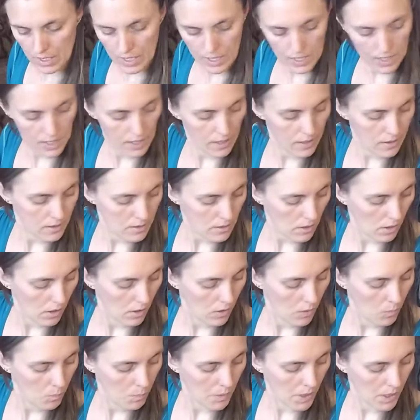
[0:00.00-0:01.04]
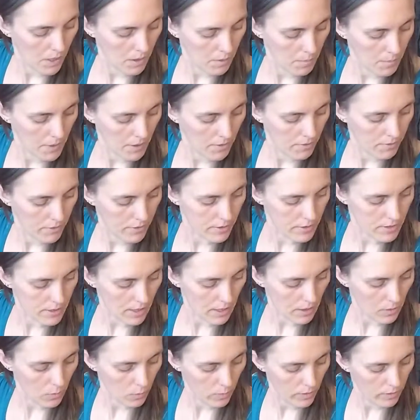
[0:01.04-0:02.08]
and on the bottom of the
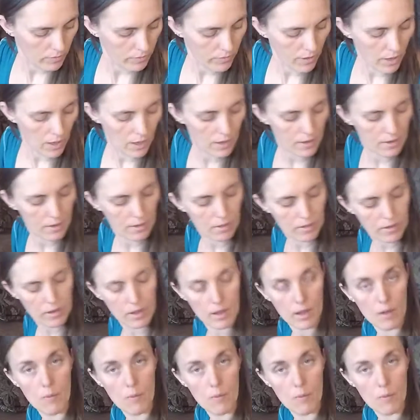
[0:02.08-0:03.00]
deck, we've got the